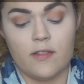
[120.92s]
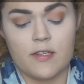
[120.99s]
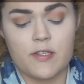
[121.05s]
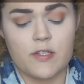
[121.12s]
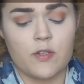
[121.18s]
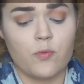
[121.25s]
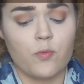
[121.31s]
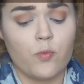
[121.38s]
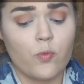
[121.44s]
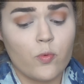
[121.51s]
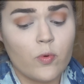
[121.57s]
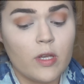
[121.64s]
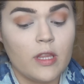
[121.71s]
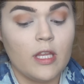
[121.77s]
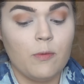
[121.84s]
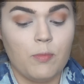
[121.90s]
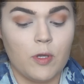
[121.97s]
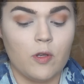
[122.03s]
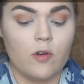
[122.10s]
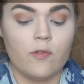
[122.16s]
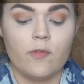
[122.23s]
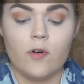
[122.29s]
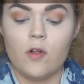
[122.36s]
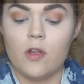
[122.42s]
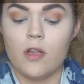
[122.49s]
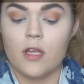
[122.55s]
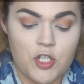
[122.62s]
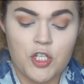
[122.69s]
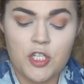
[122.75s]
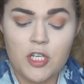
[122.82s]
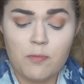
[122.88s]
and this is a really beautiful
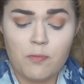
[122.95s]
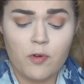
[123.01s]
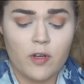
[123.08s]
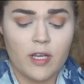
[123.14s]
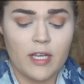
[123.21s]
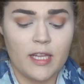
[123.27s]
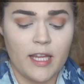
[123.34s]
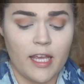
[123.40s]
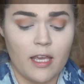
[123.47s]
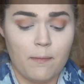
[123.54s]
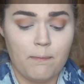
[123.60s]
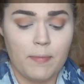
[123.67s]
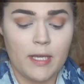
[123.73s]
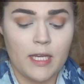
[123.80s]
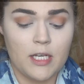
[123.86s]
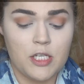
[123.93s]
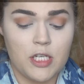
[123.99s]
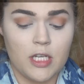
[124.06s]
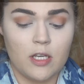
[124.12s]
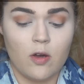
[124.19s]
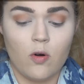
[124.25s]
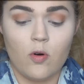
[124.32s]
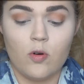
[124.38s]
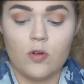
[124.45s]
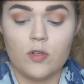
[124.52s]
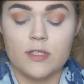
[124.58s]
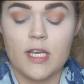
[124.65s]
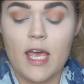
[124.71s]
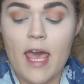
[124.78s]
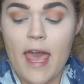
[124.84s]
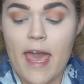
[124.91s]
shimmery like peachy gold
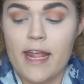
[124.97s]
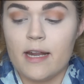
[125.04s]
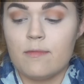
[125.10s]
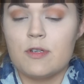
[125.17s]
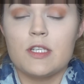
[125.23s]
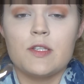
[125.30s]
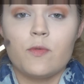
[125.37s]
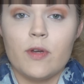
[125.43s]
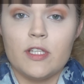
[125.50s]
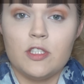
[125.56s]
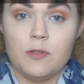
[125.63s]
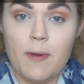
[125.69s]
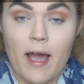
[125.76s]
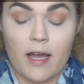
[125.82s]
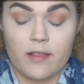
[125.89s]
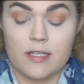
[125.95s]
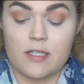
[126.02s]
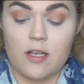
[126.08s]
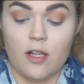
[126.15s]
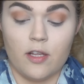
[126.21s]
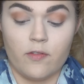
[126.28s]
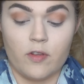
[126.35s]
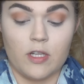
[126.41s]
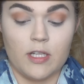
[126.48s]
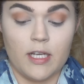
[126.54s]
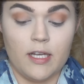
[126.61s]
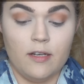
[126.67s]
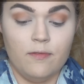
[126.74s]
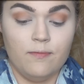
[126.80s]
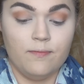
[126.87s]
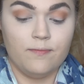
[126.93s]
and I'm just going to pack this all over the
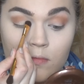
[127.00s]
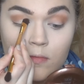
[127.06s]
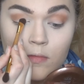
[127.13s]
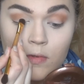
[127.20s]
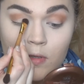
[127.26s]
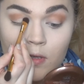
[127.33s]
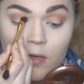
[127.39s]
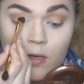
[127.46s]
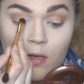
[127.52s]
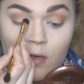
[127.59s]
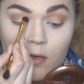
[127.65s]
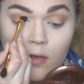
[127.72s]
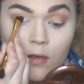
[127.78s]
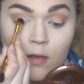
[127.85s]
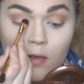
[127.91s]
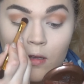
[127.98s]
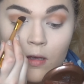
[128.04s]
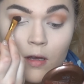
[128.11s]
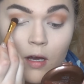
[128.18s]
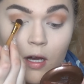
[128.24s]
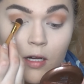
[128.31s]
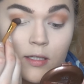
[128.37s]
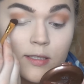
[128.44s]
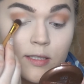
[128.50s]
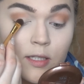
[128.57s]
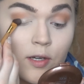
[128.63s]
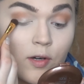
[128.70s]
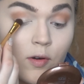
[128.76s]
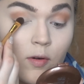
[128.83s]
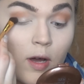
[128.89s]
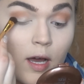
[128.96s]
lid. Also
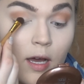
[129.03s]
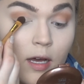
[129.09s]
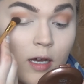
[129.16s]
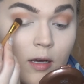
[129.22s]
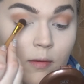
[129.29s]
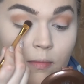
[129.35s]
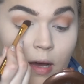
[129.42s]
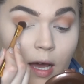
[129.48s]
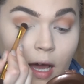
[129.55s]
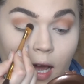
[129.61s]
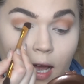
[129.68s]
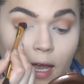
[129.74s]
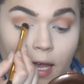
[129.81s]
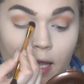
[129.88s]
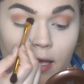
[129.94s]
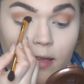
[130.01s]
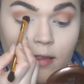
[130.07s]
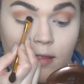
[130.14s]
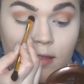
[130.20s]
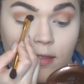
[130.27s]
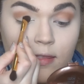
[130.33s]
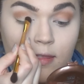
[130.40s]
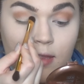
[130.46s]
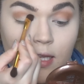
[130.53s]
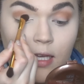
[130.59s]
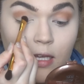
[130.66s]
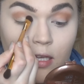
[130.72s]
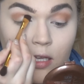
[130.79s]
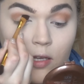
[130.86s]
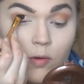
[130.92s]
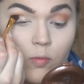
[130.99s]
um, I
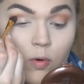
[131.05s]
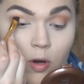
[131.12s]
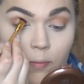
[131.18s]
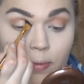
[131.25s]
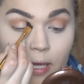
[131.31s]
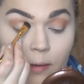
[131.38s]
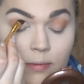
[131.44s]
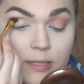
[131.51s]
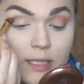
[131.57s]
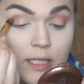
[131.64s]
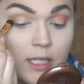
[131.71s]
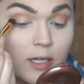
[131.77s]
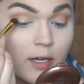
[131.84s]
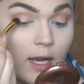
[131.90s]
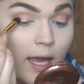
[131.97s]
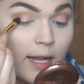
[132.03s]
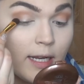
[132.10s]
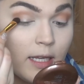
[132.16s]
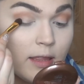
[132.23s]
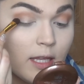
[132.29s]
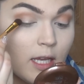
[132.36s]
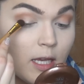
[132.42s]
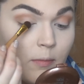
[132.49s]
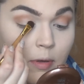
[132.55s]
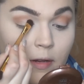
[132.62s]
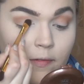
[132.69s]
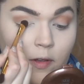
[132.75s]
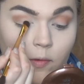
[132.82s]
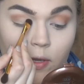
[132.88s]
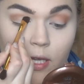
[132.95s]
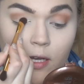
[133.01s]
think you won't be able to hear anything, but if
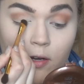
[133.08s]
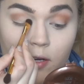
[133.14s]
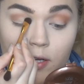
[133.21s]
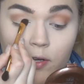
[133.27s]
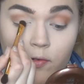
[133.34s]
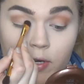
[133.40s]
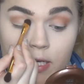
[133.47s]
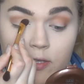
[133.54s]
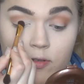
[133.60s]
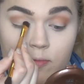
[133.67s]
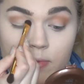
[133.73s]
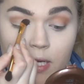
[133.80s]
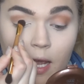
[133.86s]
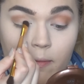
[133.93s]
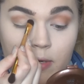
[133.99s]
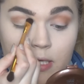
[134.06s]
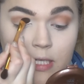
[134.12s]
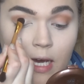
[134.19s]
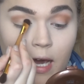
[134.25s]
you hear a noise from time to